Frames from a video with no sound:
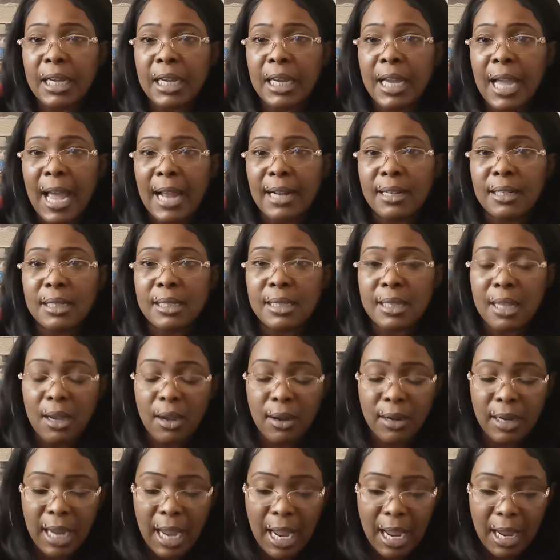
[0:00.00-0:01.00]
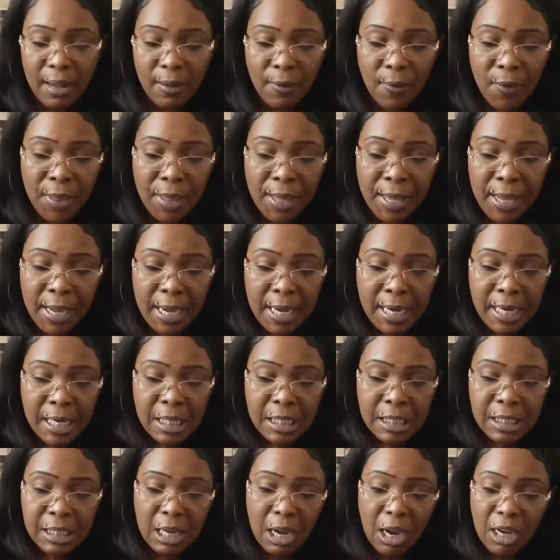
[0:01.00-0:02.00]
Cancer. Okay,
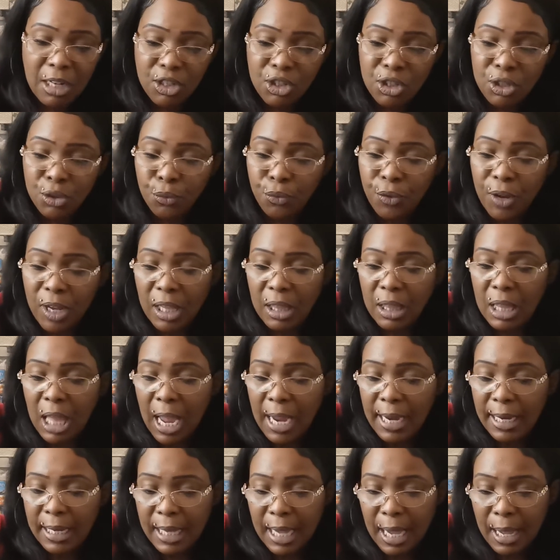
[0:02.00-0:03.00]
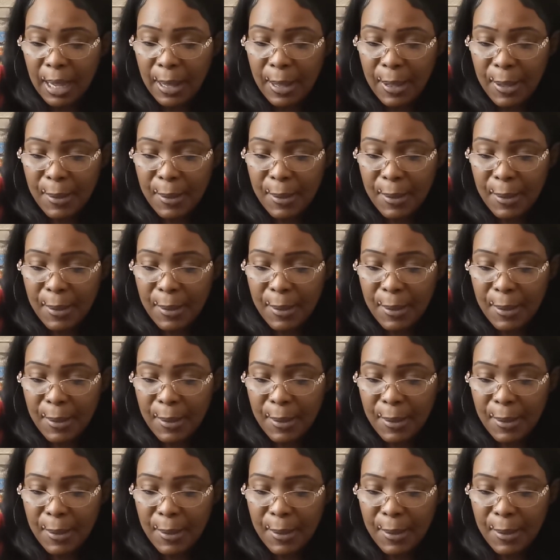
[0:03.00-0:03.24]
so I just feel like